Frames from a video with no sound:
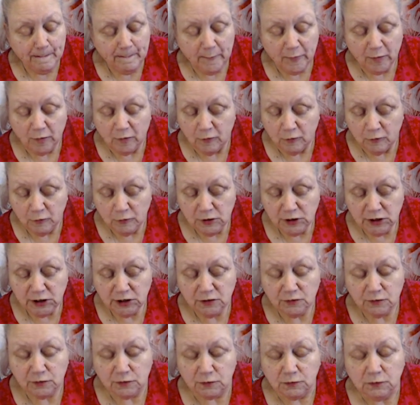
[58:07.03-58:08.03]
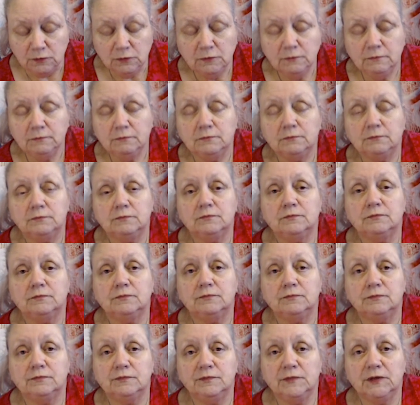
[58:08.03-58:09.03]
All in all,
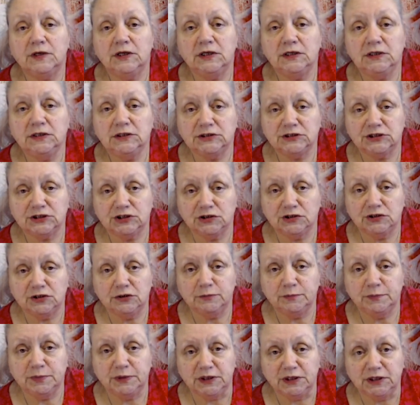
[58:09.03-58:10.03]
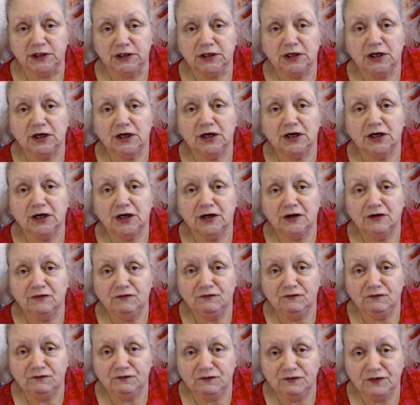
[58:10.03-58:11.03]
it's going to be a
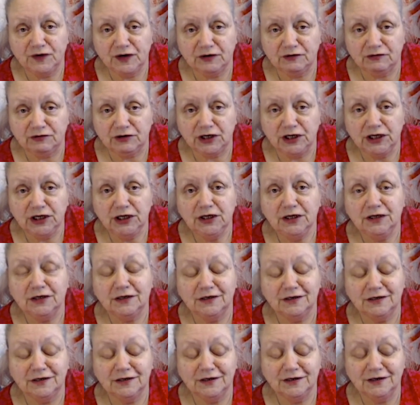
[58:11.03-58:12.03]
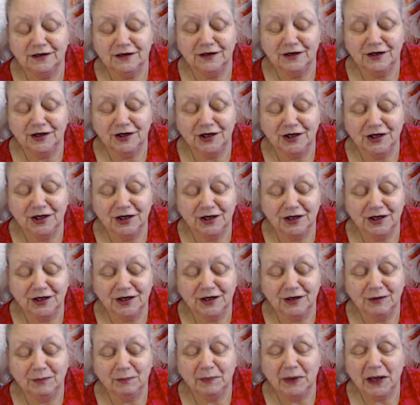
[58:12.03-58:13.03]
very
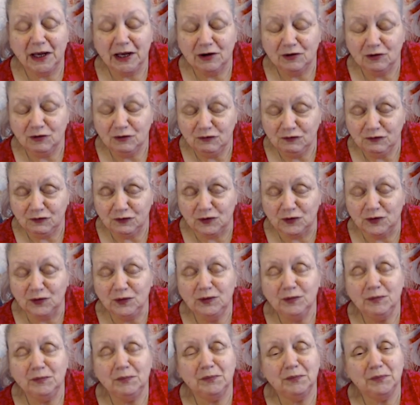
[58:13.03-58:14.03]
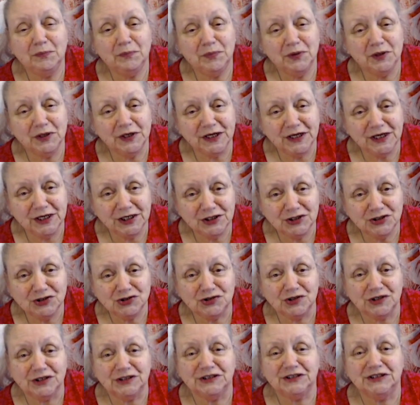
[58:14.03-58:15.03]
powerful but
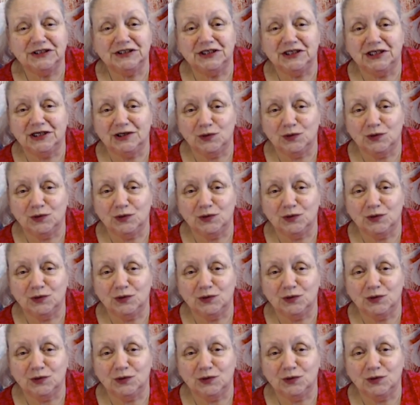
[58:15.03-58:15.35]
interesting